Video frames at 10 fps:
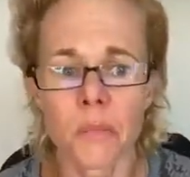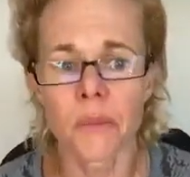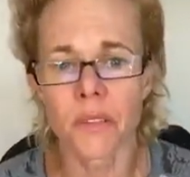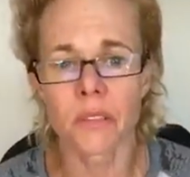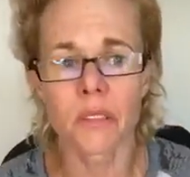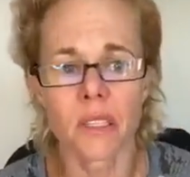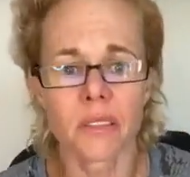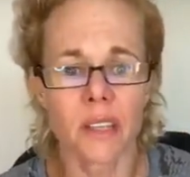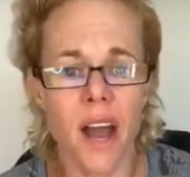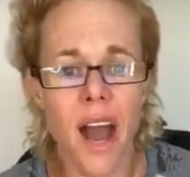But if
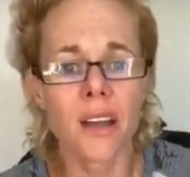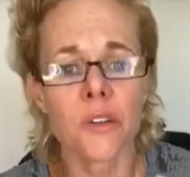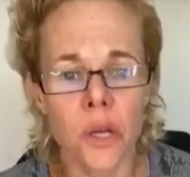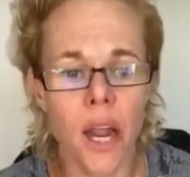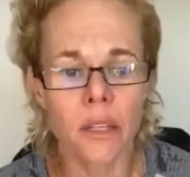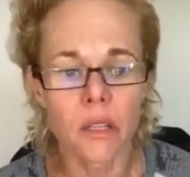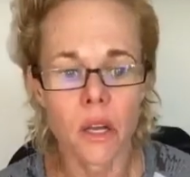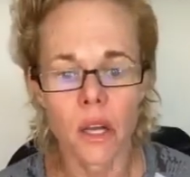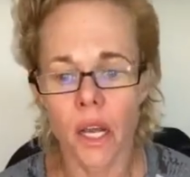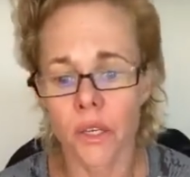it's a contract
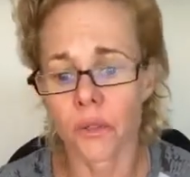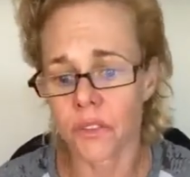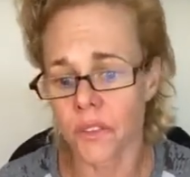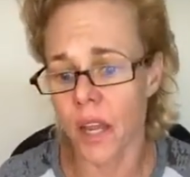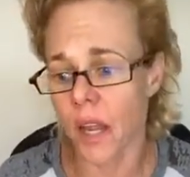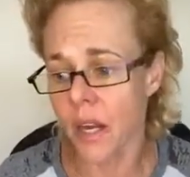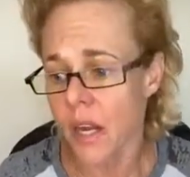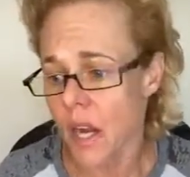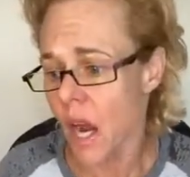and you say,